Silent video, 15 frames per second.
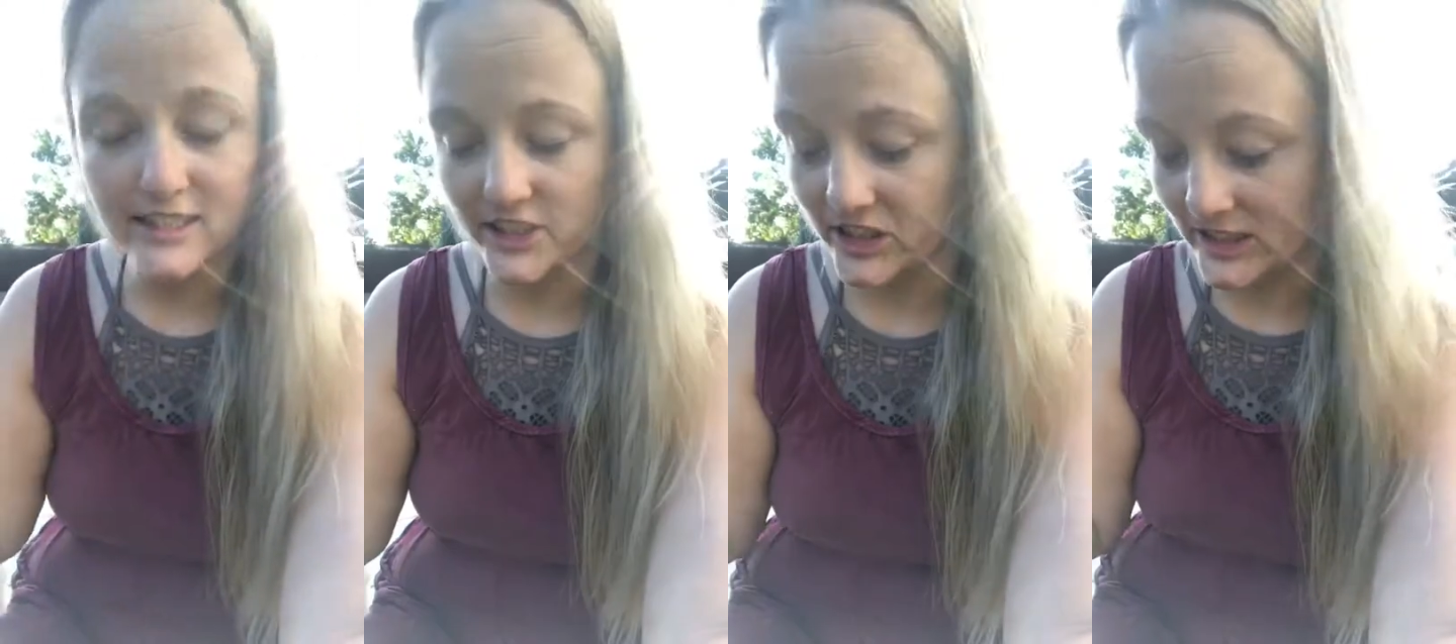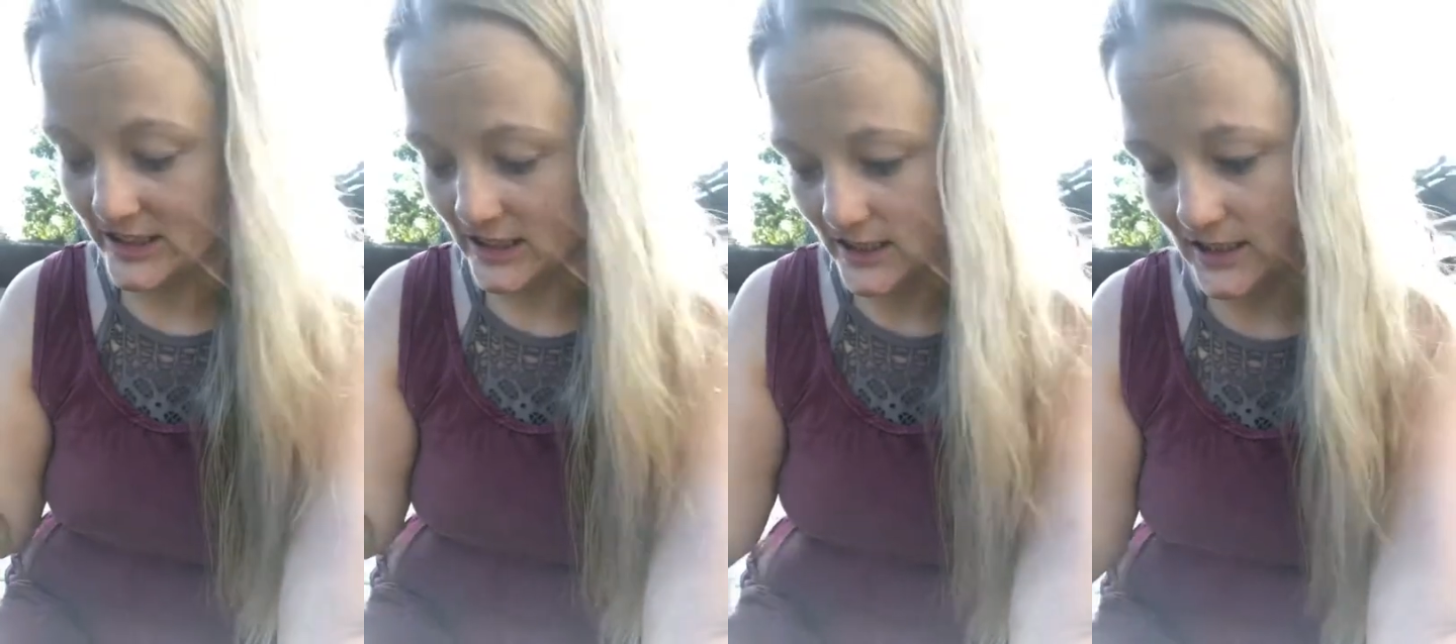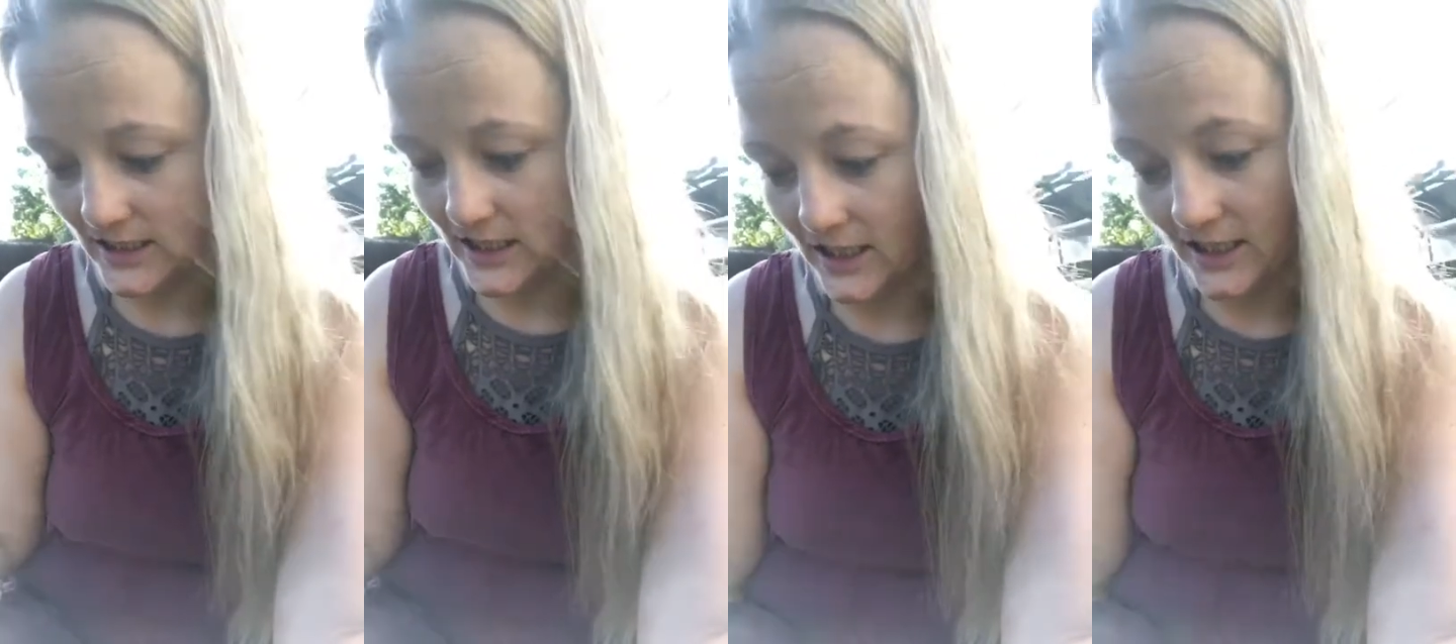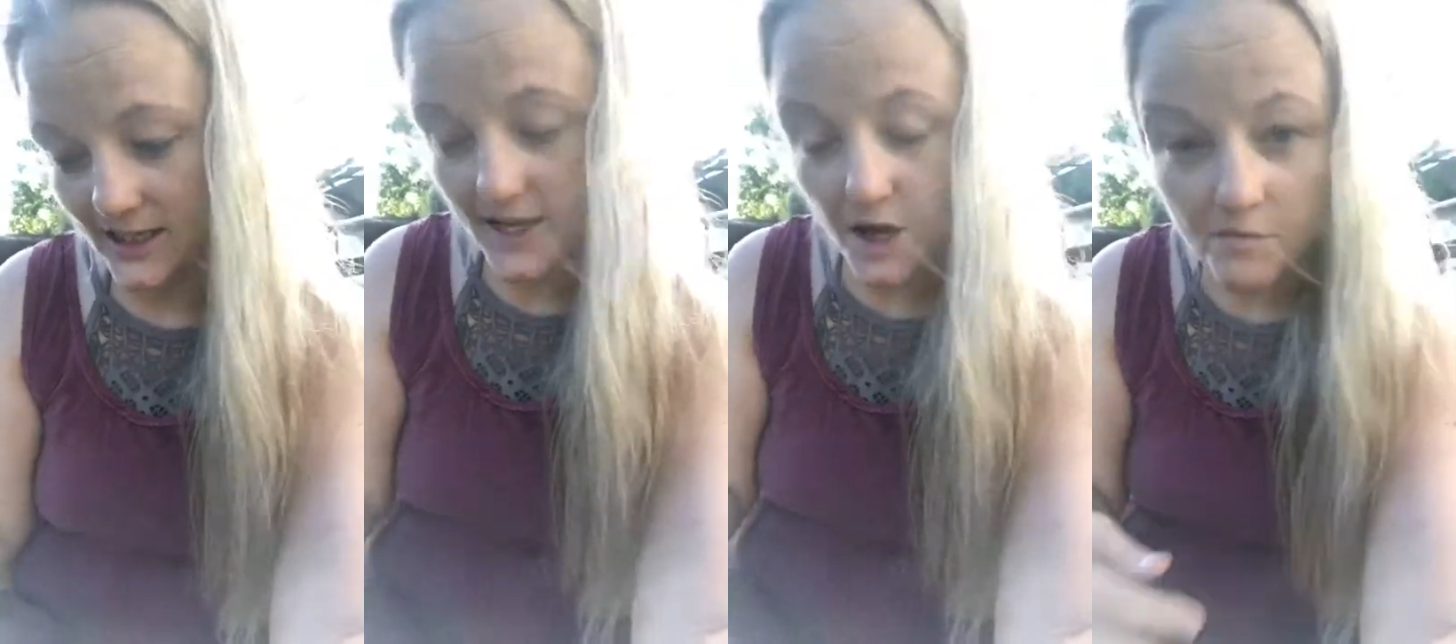just tend to
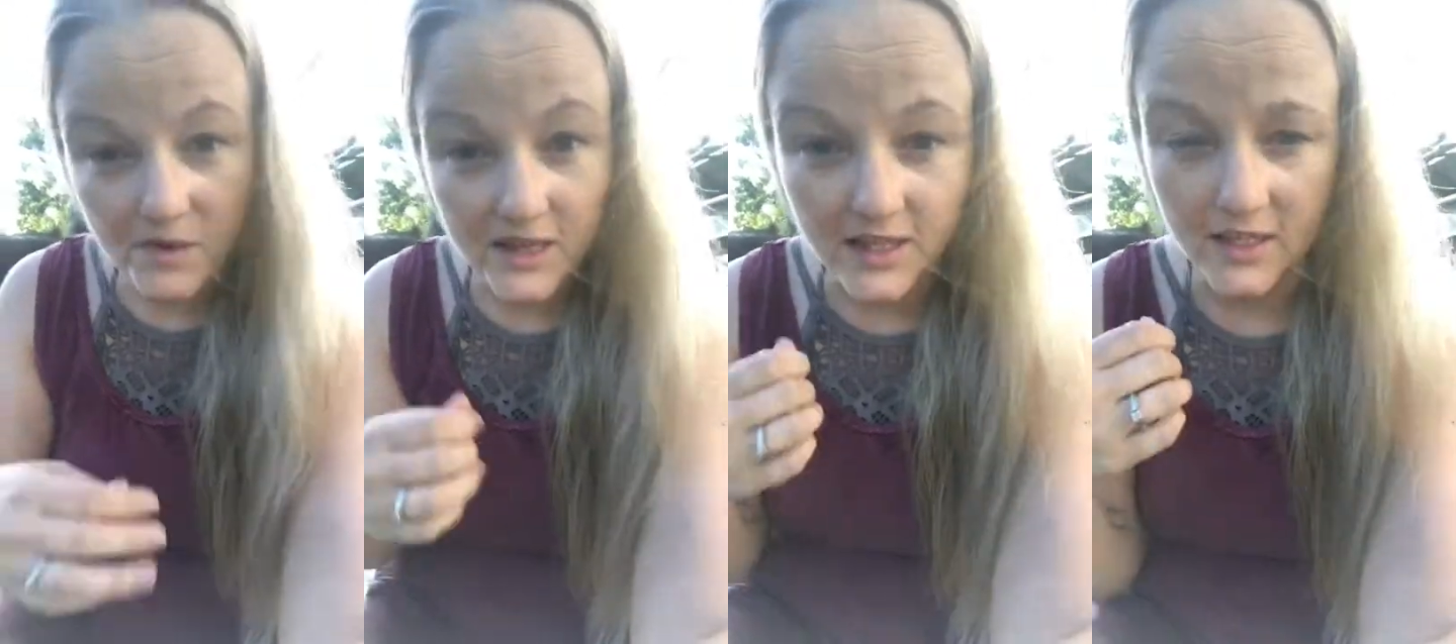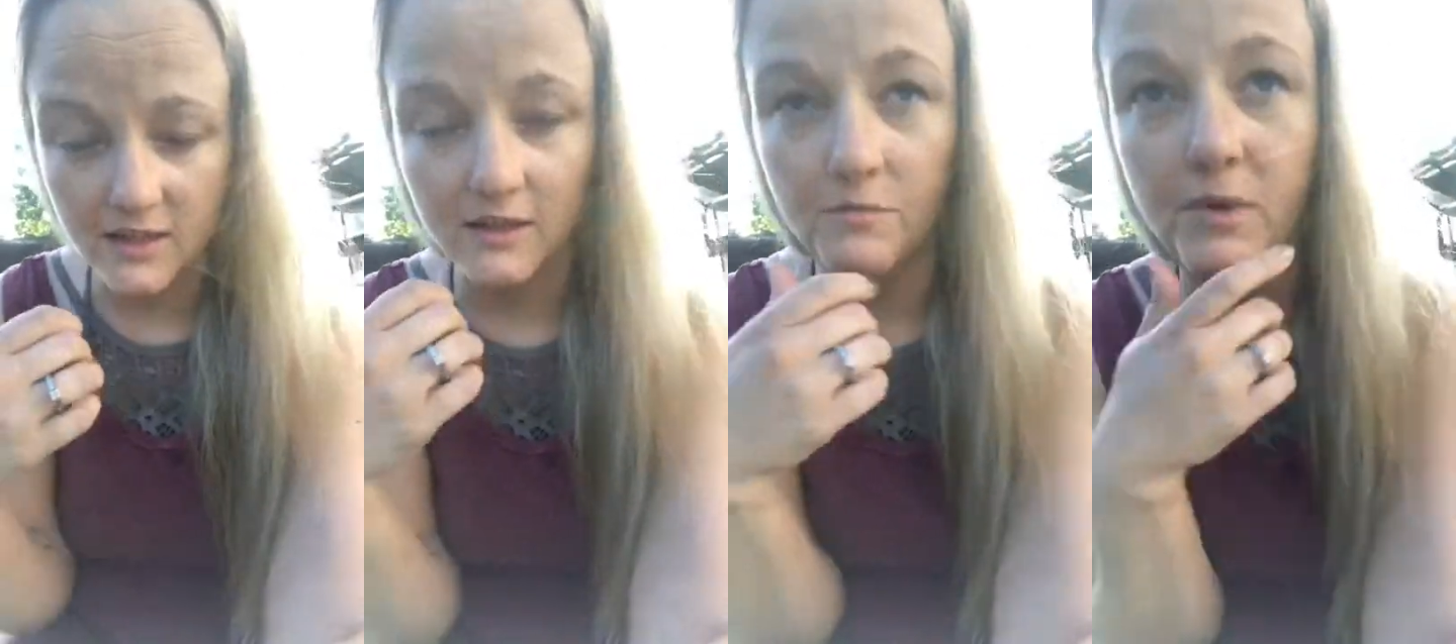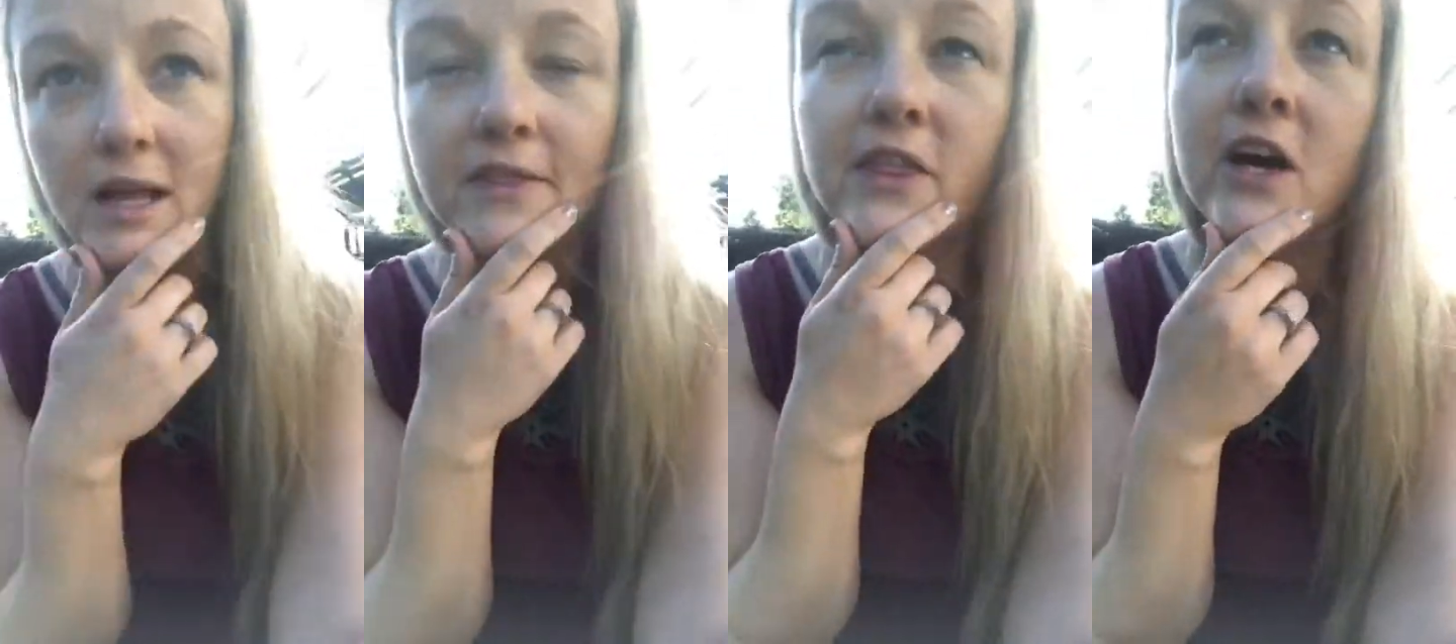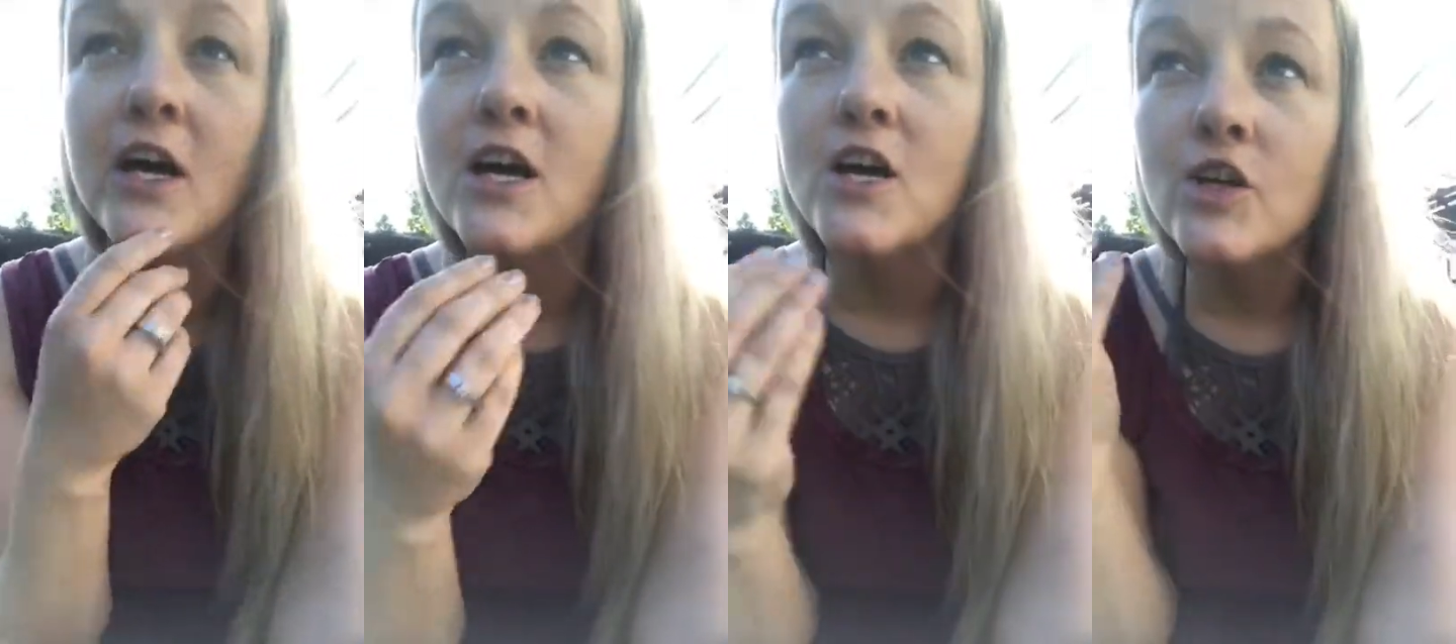kick it up at the end of the month.